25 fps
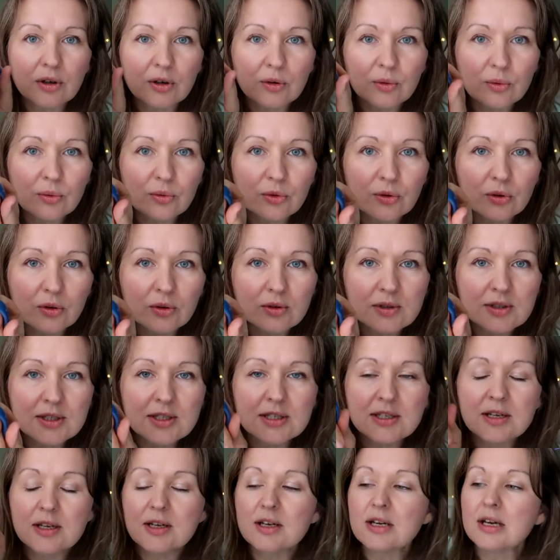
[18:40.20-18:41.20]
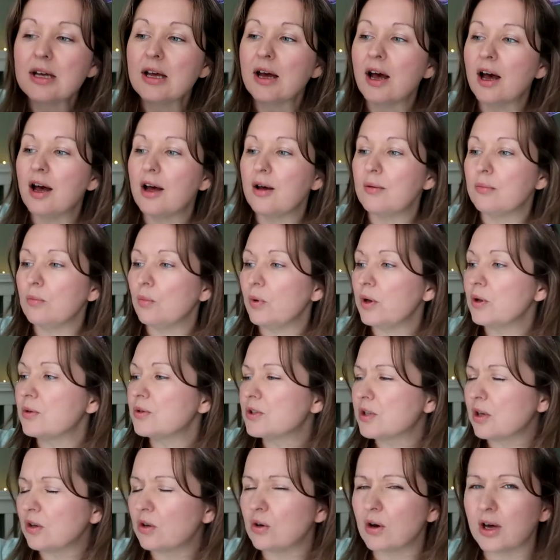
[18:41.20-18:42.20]
and all sorts. We
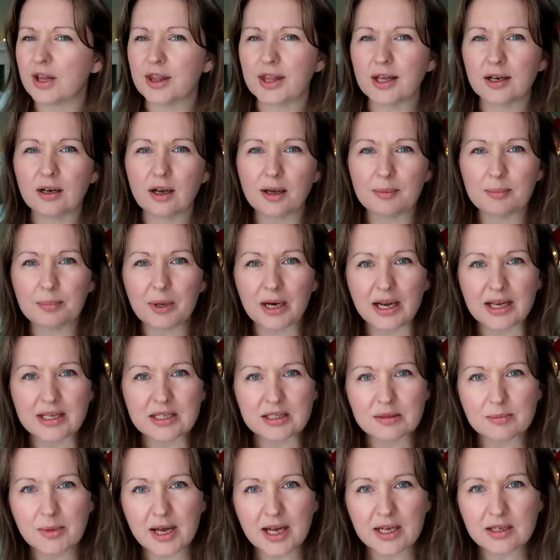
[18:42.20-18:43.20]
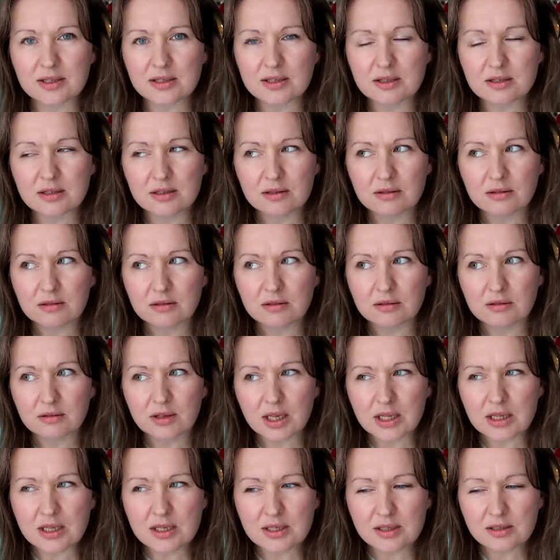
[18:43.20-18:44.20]
also got, I think, like placemats
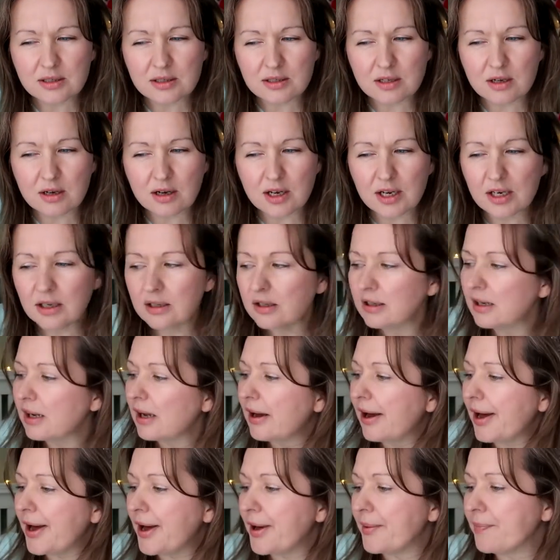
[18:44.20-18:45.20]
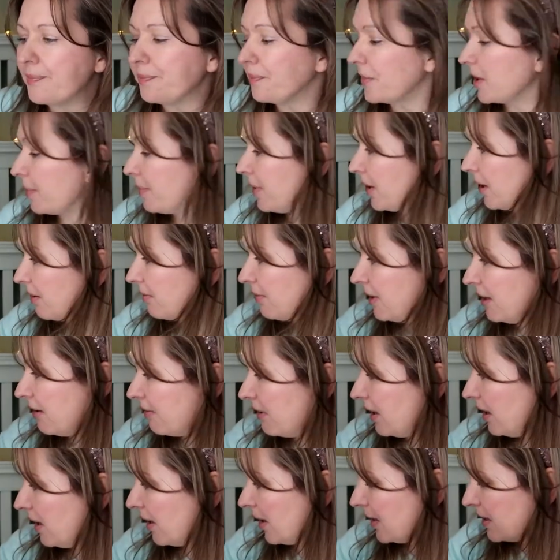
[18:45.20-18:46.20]
in this design, but I really,
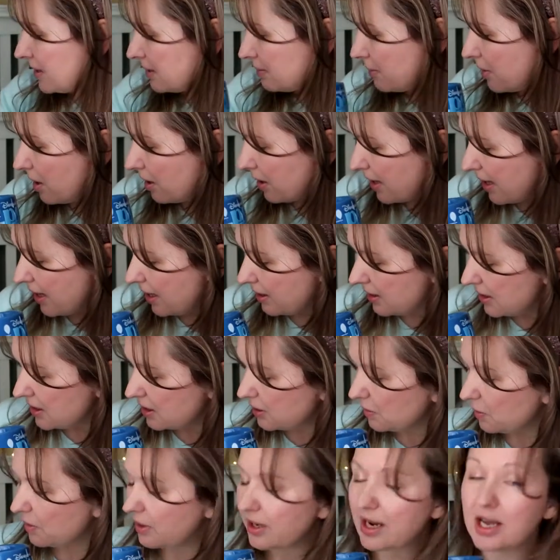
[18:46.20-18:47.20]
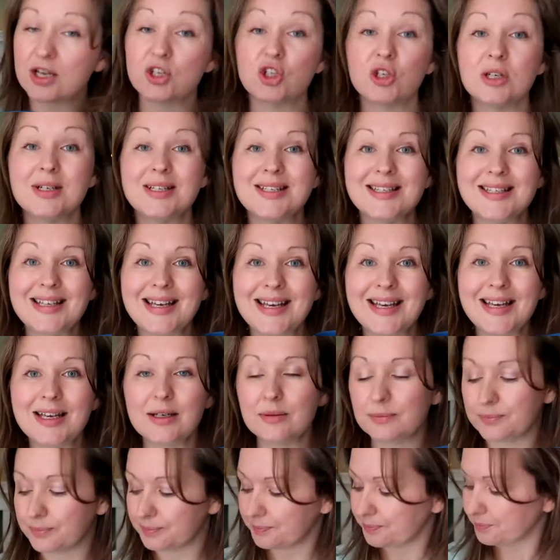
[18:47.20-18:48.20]
really like this mug. And this one, as you can
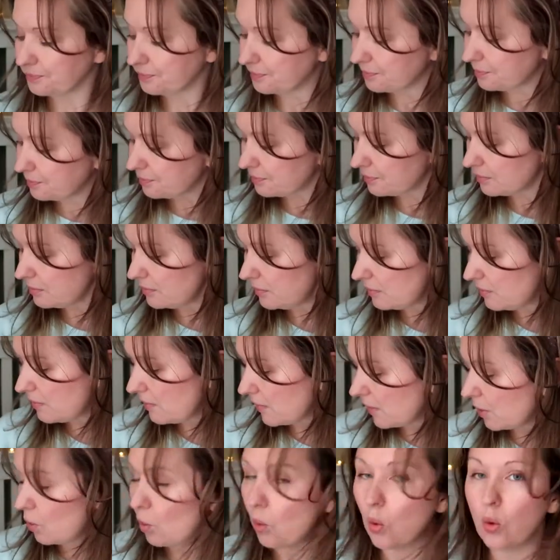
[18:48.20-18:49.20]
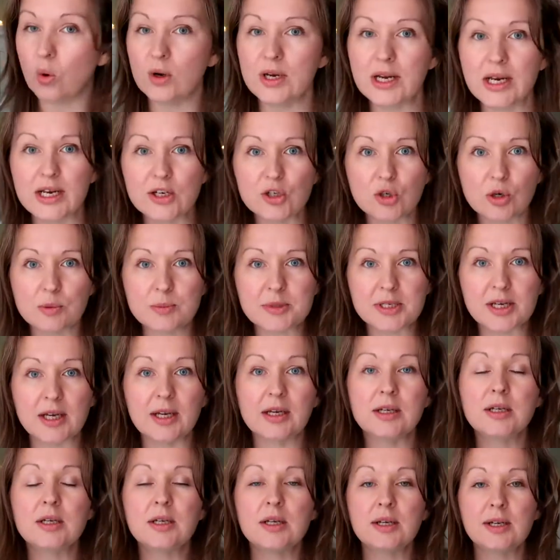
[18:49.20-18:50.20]
see, oh, nearly dropped
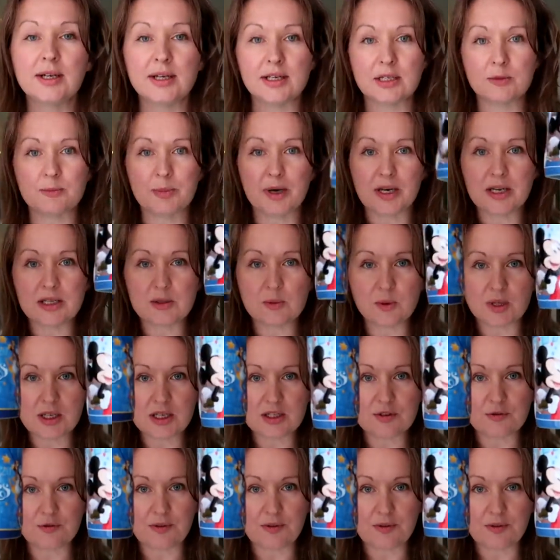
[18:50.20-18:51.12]
it, is buddies with this